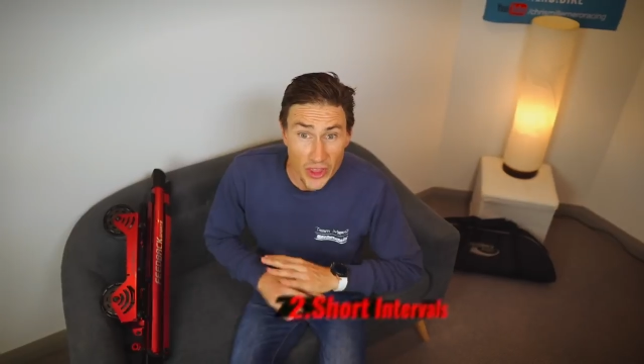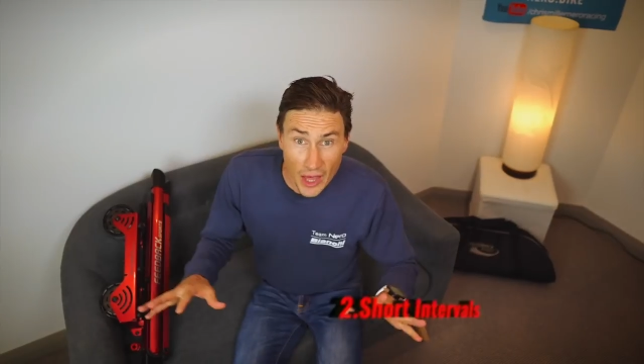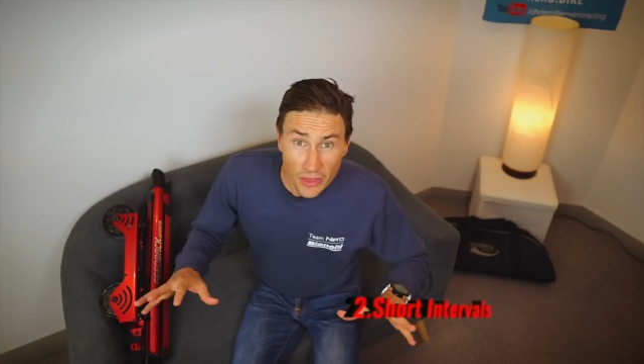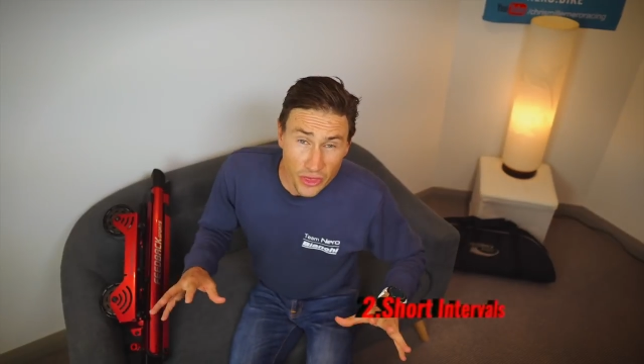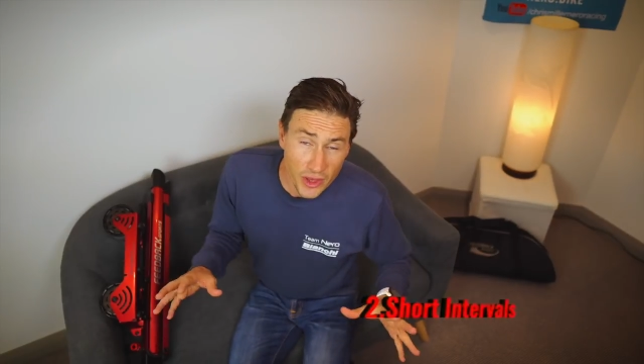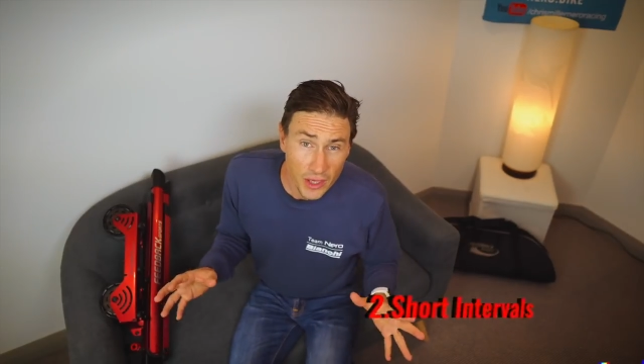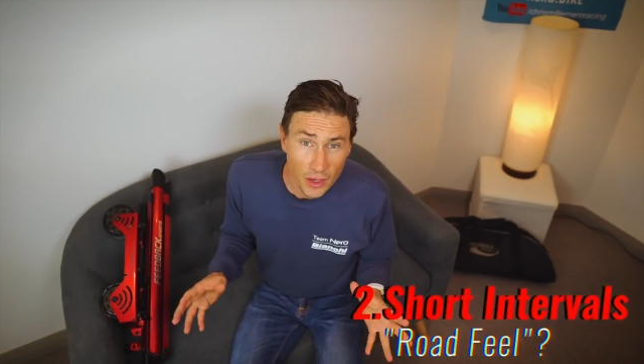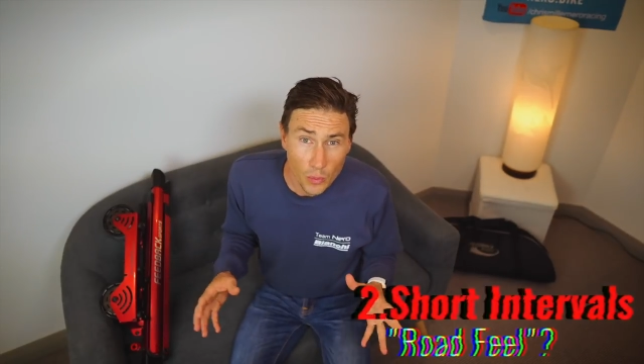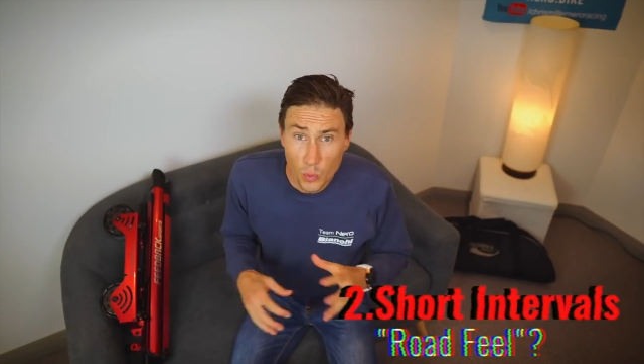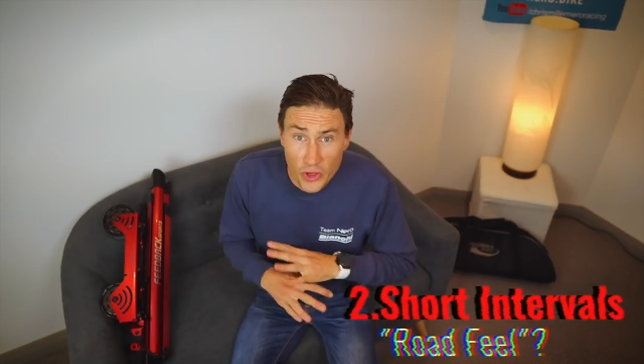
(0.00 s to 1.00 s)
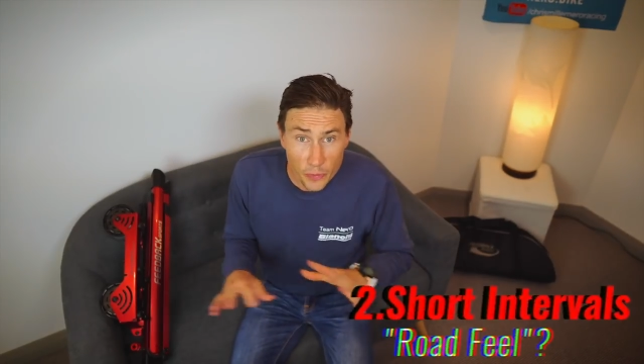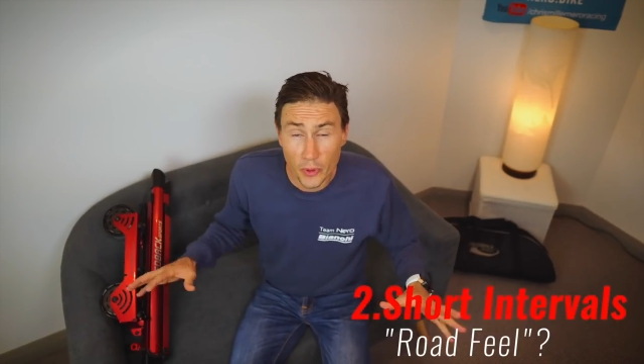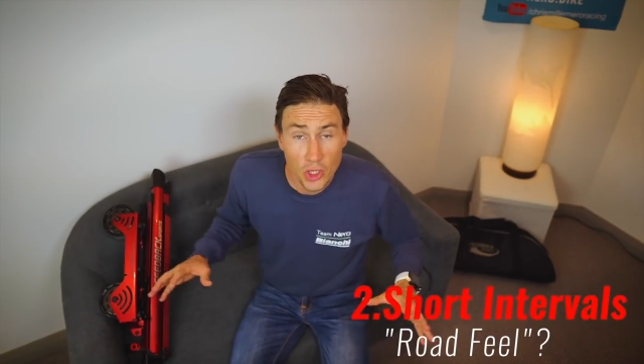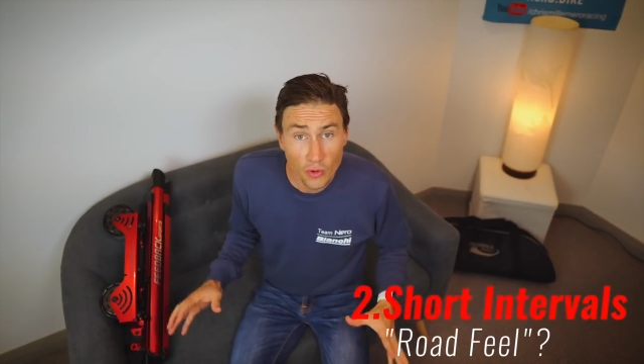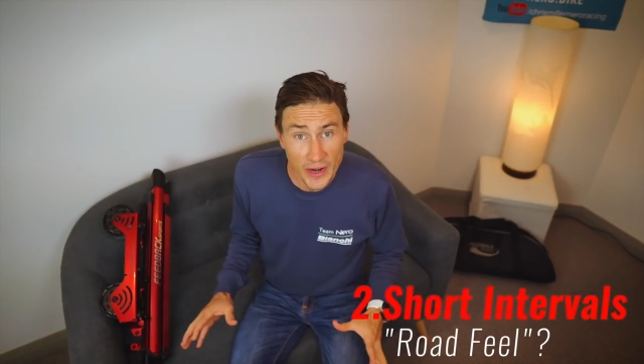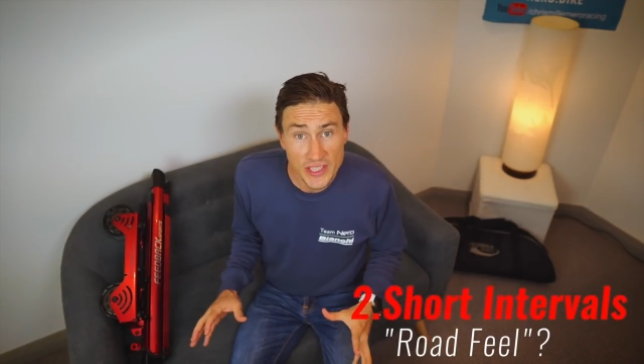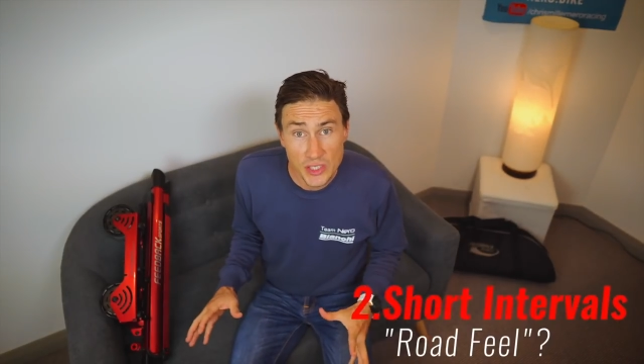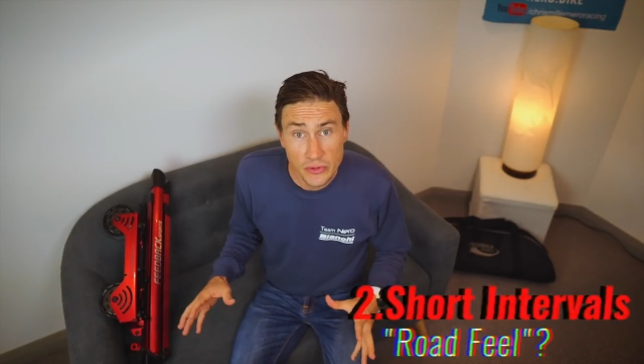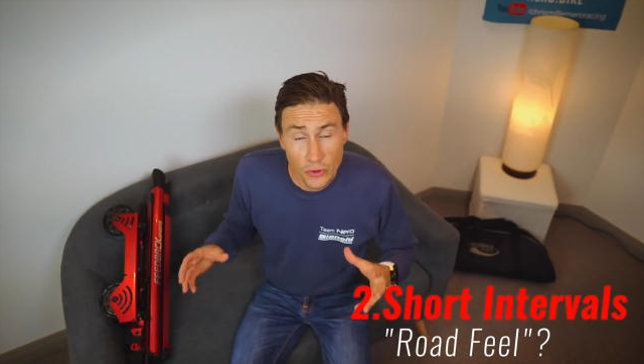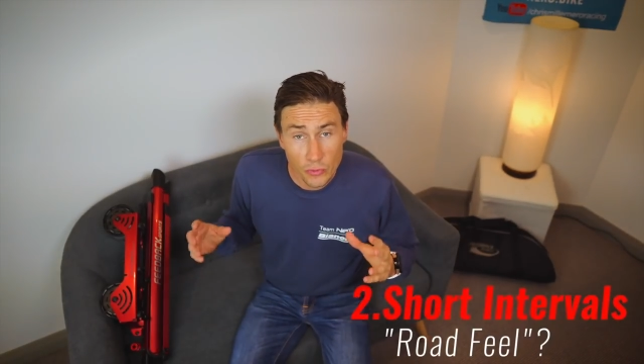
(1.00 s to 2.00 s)
The other thing with
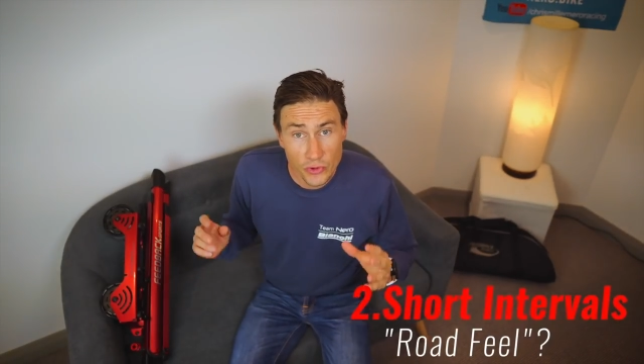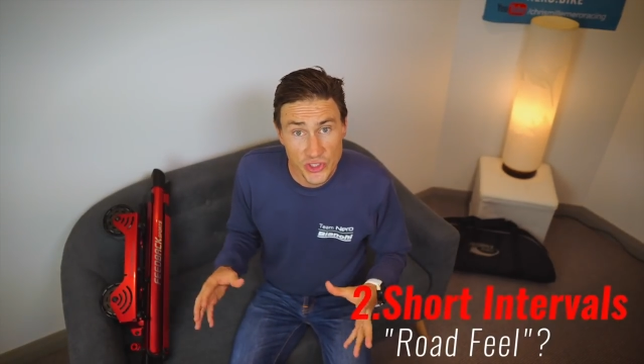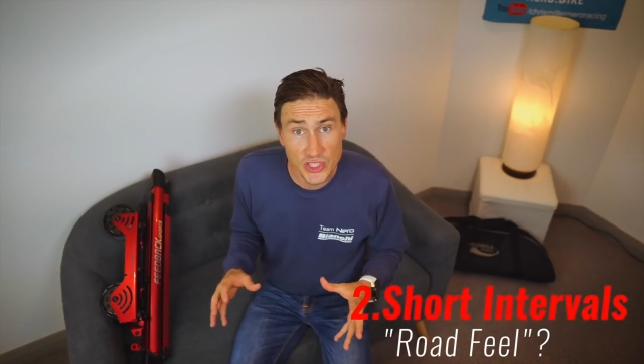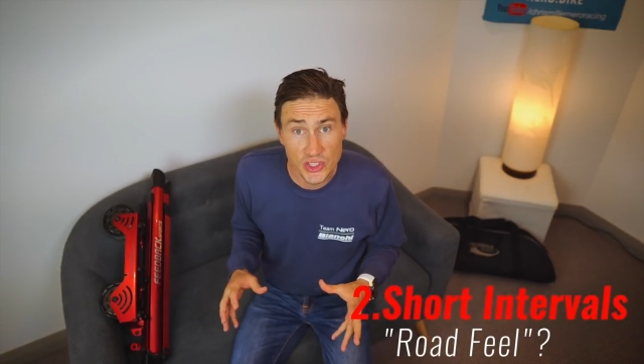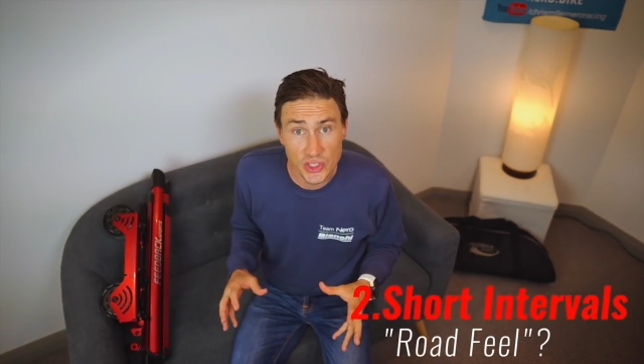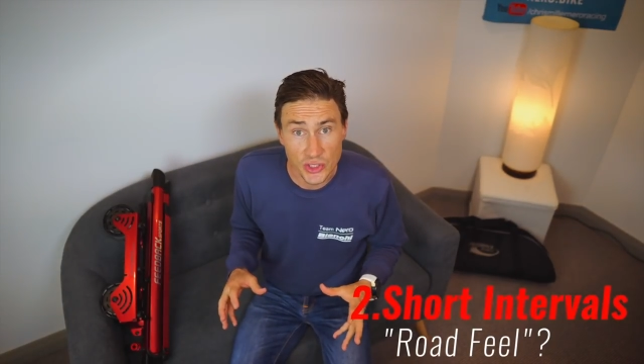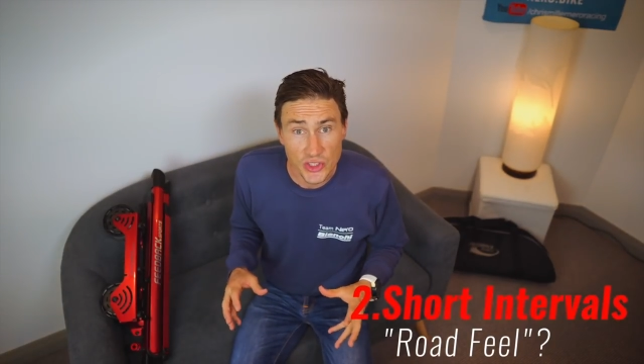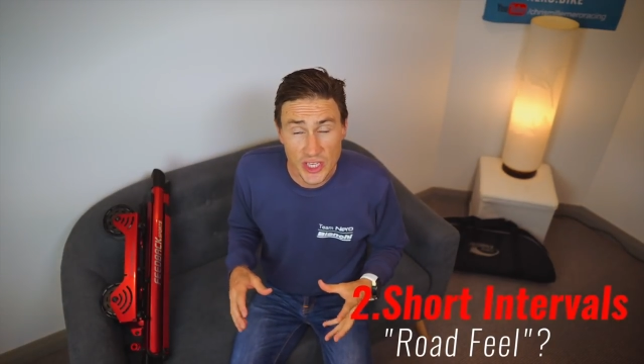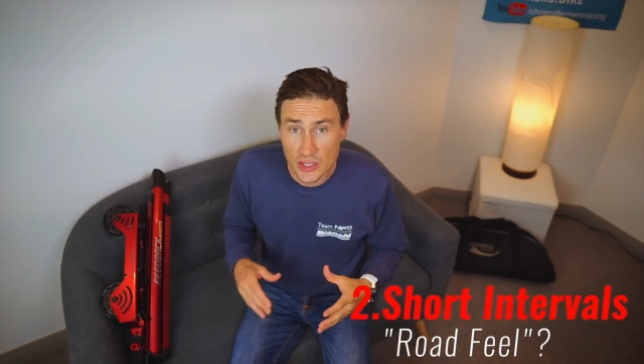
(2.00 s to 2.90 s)
progressive resistance,